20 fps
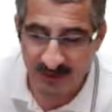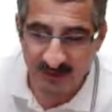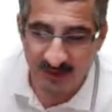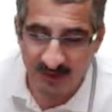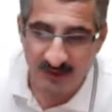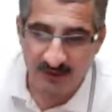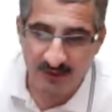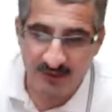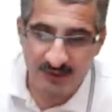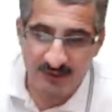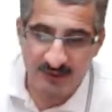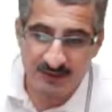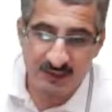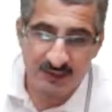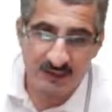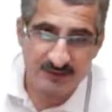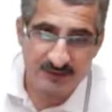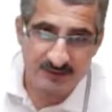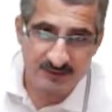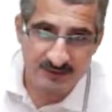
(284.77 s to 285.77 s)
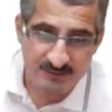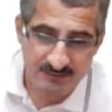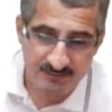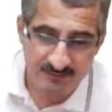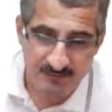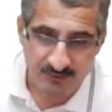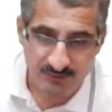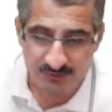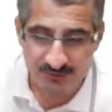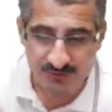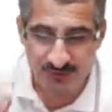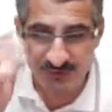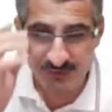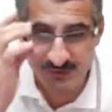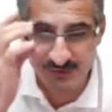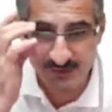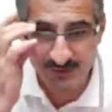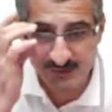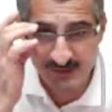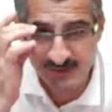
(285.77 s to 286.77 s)
And there are some
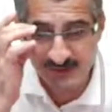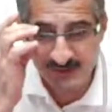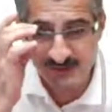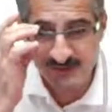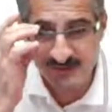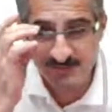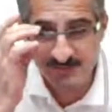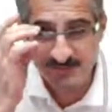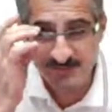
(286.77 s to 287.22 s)
constraints